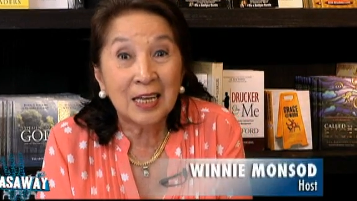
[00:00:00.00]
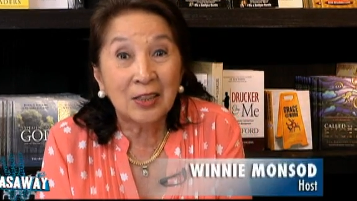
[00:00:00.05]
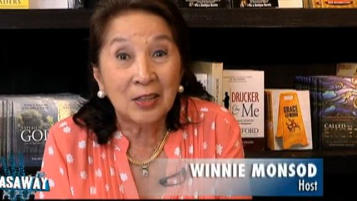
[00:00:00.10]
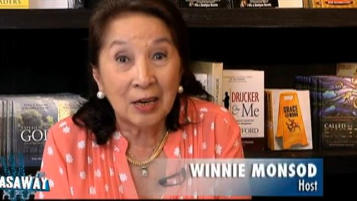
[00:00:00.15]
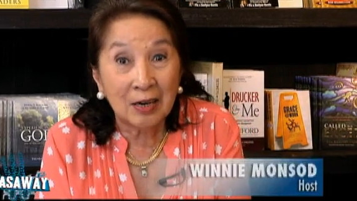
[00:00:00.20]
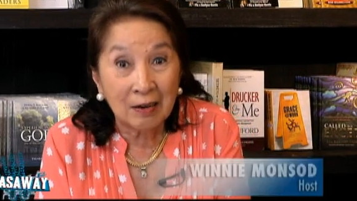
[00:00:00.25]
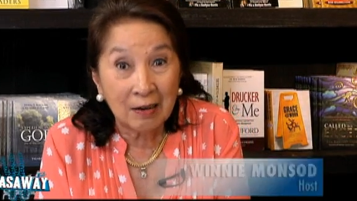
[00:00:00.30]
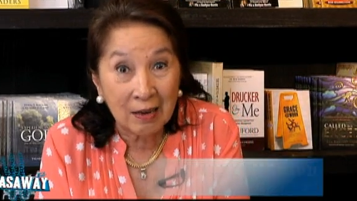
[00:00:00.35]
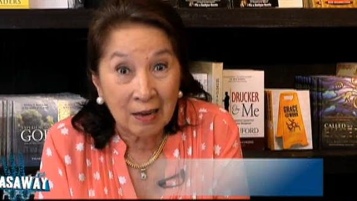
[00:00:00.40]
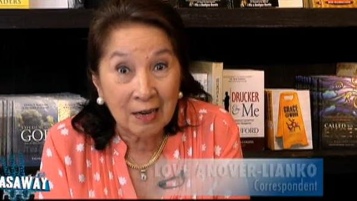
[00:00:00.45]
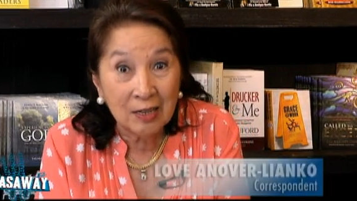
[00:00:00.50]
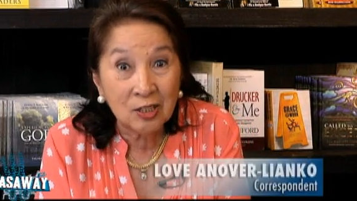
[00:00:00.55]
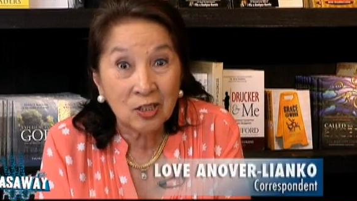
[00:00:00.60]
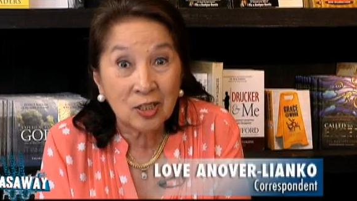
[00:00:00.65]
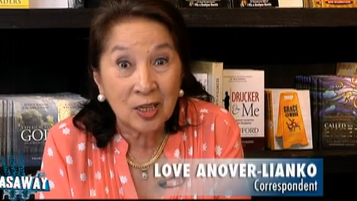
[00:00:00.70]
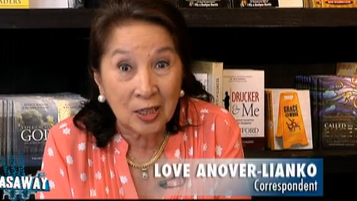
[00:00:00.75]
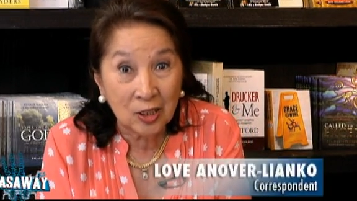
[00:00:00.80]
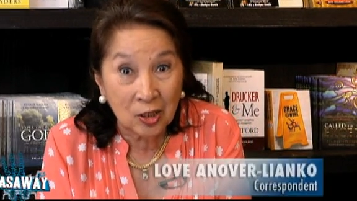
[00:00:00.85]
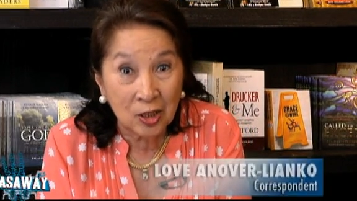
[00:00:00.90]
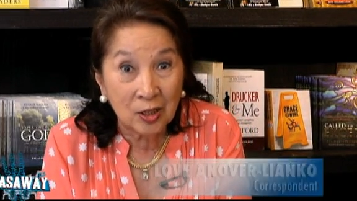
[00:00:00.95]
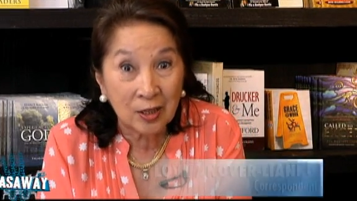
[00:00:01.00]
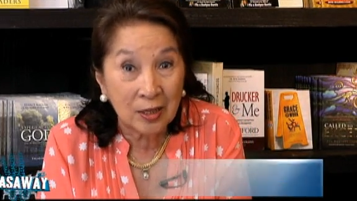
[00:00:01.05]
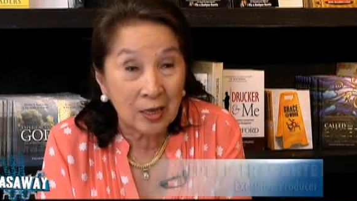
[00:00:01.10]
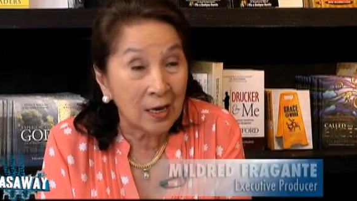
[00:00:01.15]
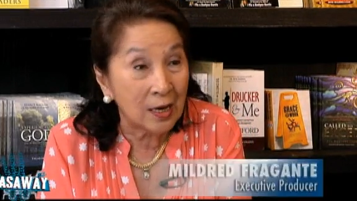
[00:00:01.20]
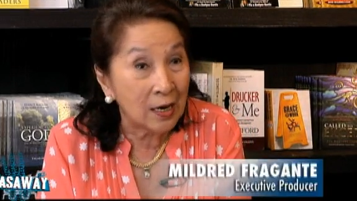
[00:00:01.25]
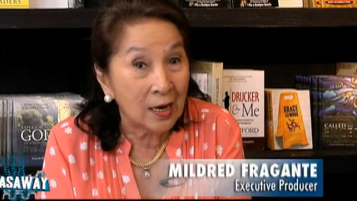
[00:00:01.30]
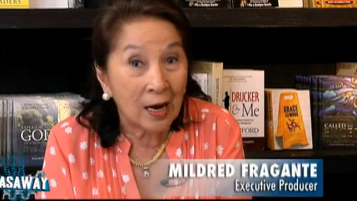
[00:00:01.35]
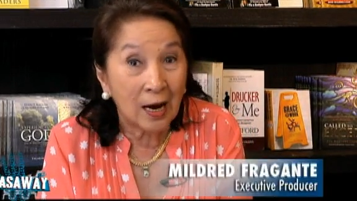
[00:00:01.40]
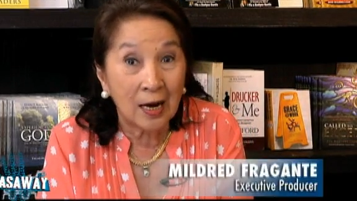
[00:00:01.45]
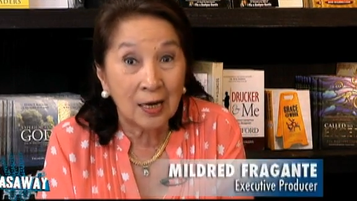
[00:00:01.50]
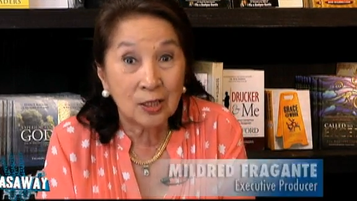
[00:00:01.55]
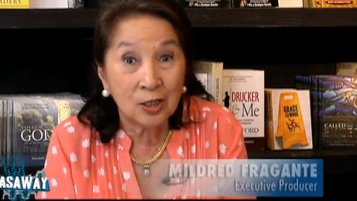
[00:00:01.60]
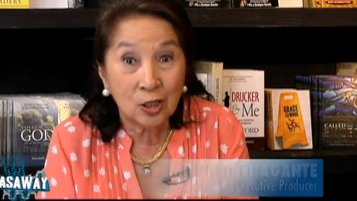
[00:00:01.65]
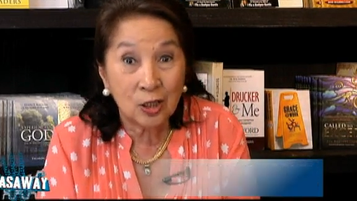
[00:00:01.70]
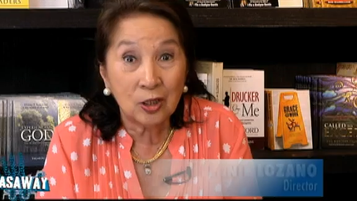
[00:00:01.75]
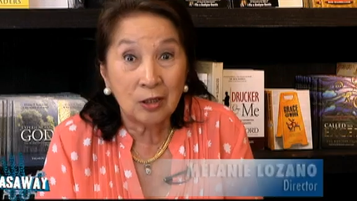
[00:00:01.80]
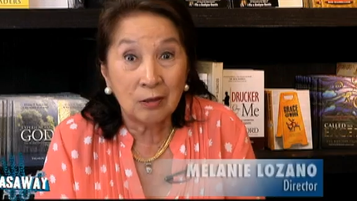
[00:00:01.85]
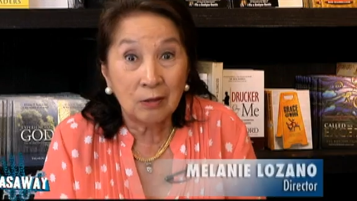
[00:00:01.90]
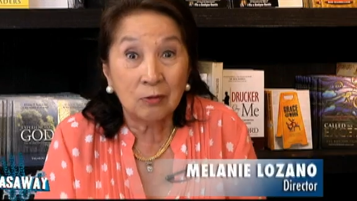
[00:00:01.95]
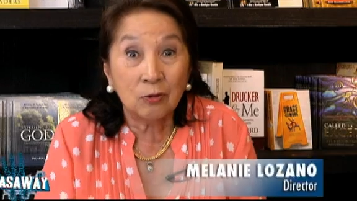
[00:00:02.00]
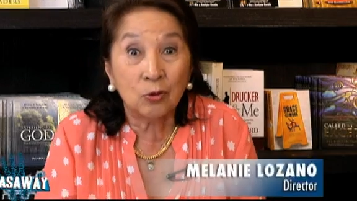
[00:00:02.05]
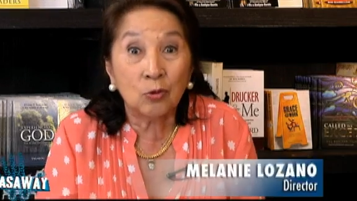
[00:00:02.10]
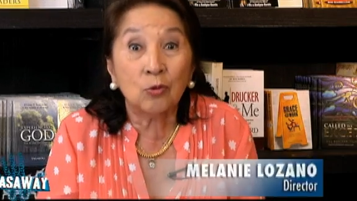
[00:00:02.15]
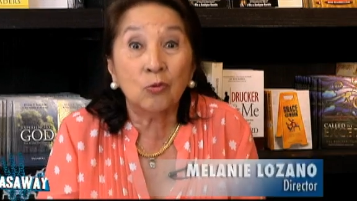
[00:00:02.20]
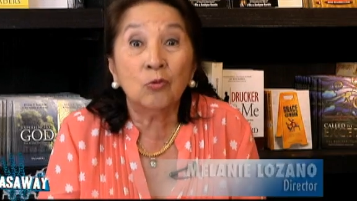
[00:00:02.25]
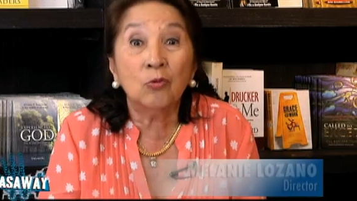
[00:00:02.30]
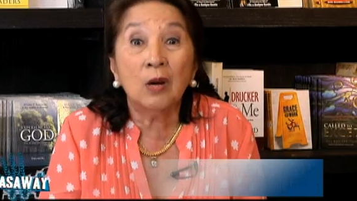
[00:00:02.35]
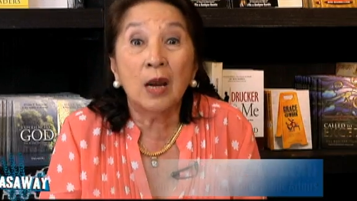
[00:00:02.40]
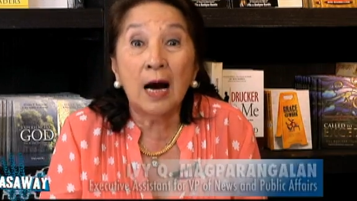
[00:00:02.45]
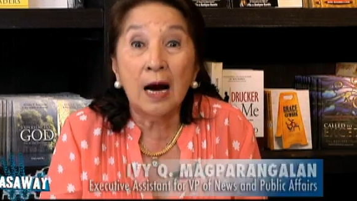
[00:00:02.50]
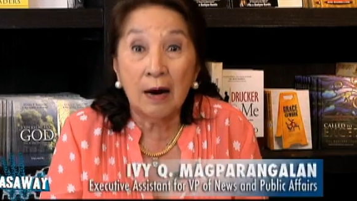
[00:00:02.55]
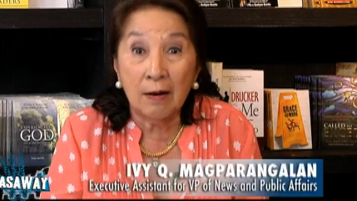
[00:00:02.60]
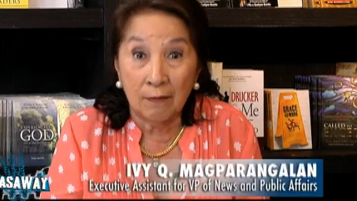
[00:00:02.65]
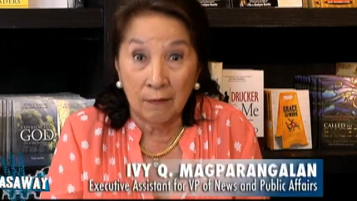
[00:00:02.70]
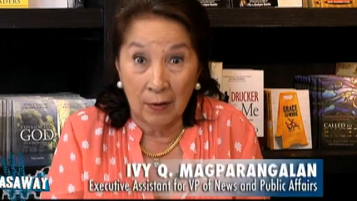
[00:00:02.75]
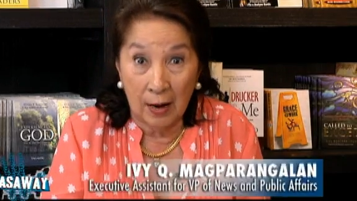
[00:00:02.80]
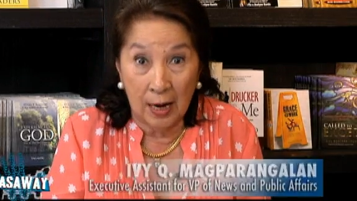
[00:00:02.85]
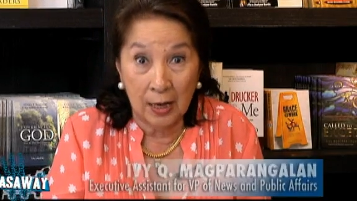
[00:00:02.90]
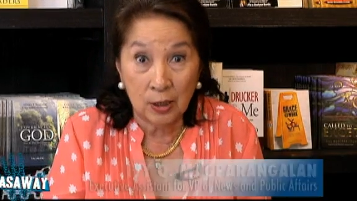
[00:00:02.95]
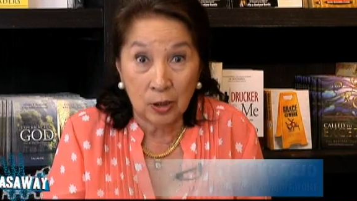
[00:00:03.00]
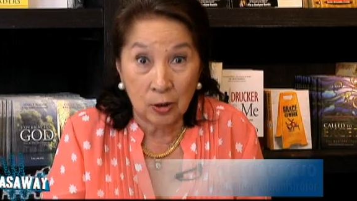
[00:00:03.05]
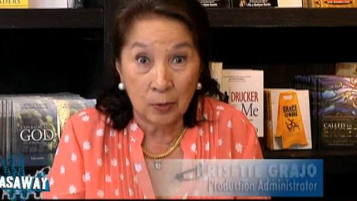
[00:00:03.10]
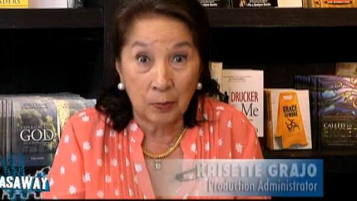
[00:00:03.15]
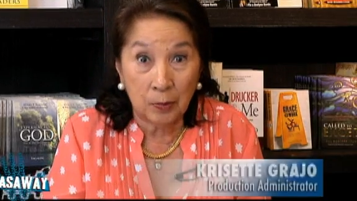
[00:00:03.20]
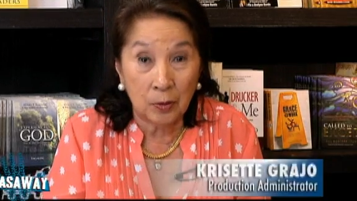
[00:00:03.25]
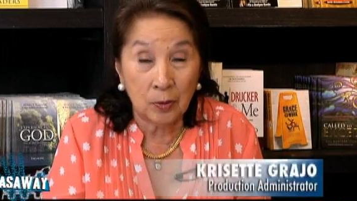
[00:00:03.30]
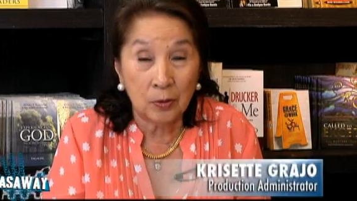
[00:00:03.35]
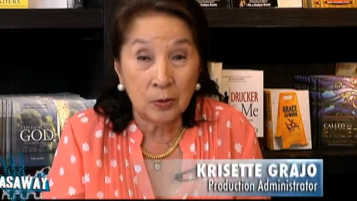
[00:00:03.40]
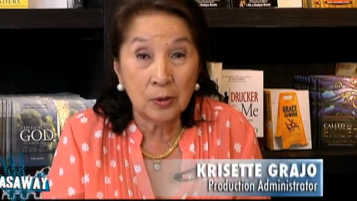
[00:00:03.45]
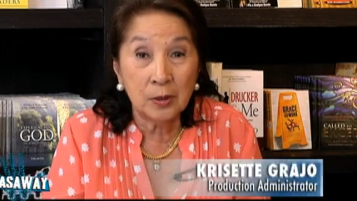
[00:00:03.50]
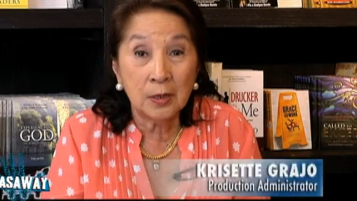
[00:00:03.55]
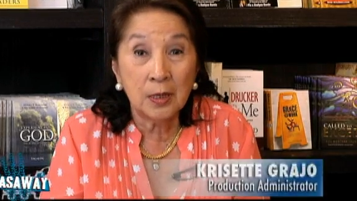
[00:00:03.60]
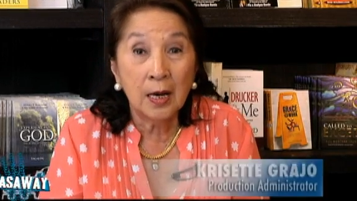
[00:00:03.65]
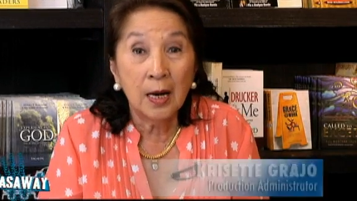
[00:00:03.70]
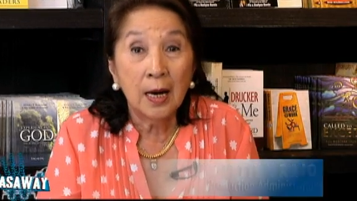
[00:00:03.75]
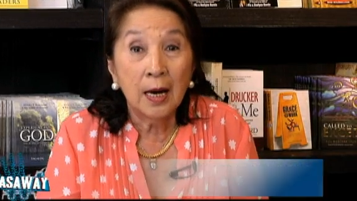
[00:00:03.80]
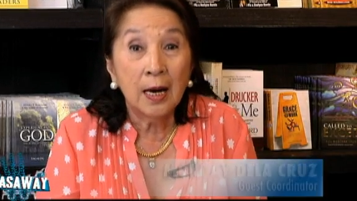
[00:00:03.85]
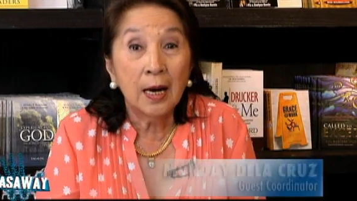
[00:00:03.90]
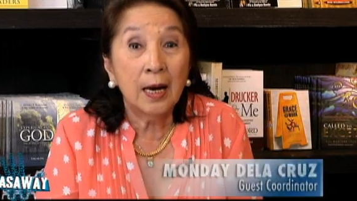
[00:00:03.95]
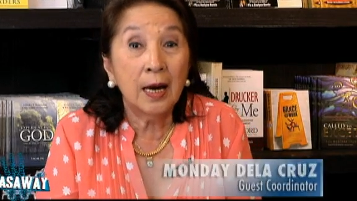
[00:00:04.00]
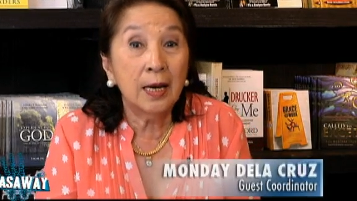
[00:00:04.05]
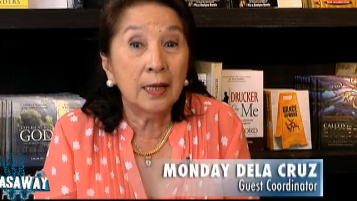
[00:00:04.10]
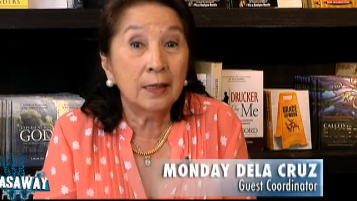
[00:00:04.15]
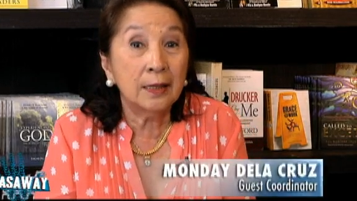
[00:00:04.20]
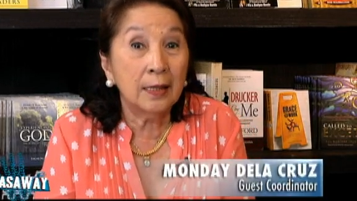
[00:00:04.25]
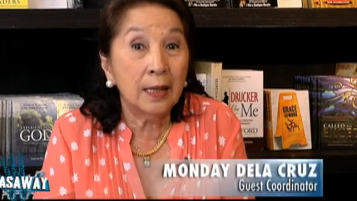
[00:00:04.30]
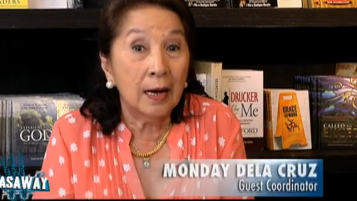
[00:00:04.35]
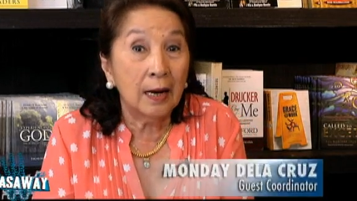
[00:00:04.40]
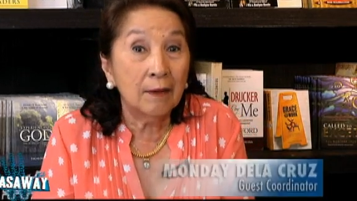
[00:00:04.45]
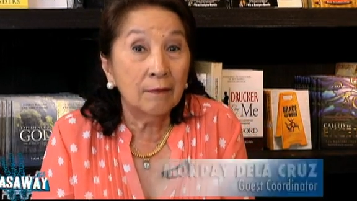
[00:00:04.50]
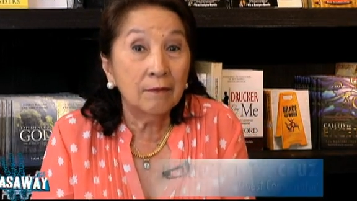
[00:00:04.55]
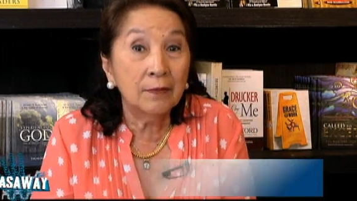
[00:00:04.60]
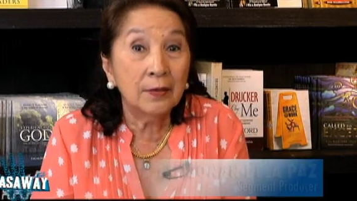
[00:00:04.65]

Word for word: there is such a thing as true love, I suppose, and love